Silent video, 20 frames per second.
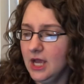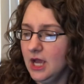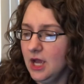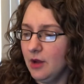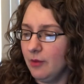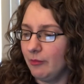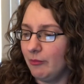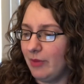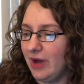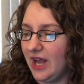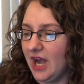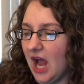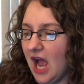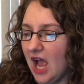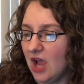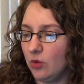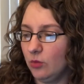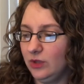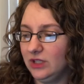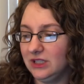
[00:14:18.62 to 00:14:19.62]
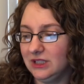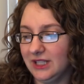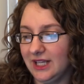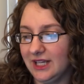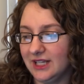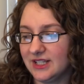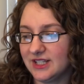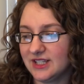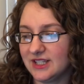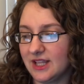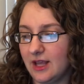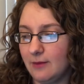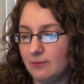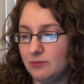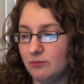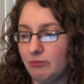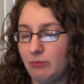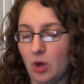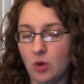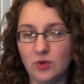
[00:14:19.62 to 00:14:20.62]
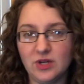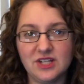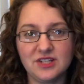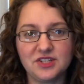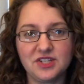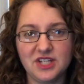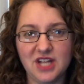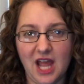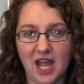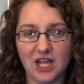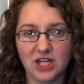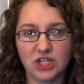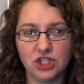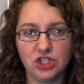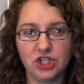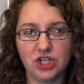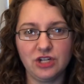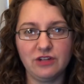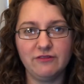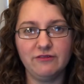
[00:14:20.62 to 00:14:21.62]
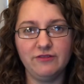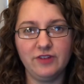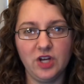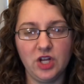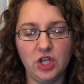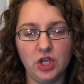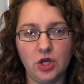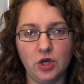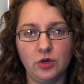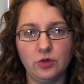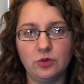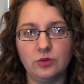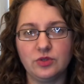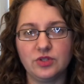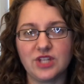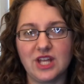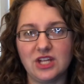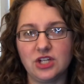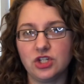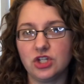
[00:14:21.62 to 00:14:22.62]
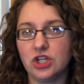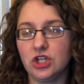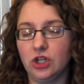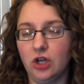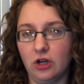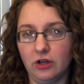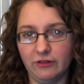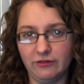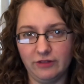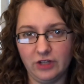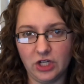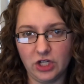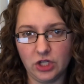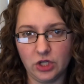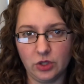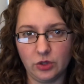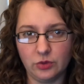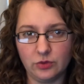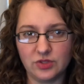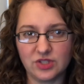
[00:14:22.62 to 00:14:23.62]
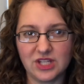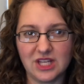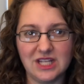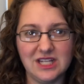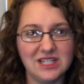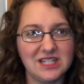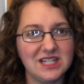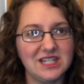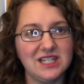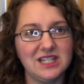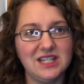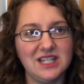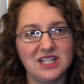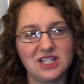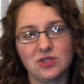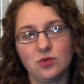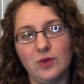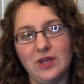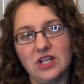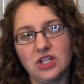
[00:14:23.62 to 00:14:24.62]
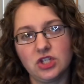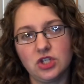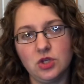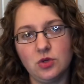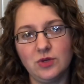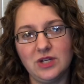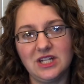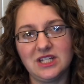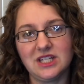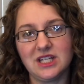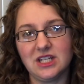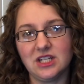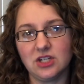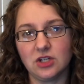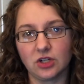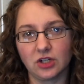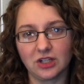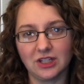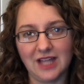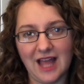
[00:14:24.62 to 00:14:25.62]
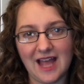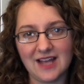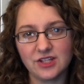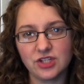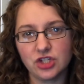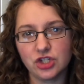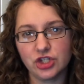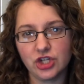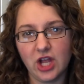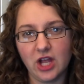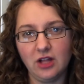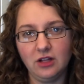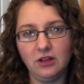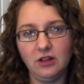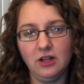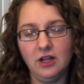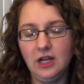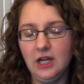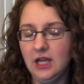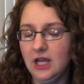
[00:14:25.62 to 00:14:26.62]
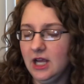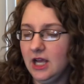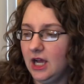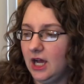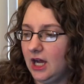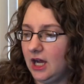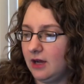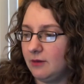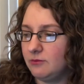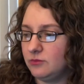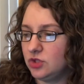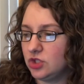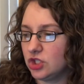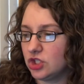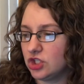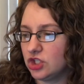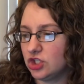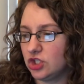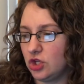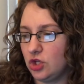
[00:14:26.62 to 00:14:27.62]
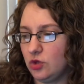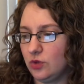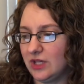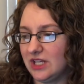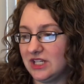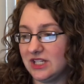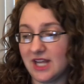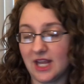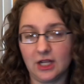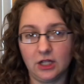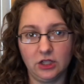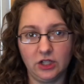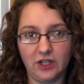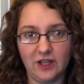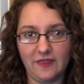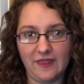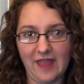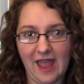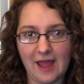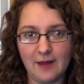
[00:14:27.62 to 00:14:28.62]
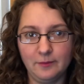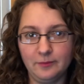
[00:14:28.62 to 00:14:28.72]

But I will link some bonus Tai Chi videos and Qigong videos into this week's unit in your class shell, just so you can take a look at that.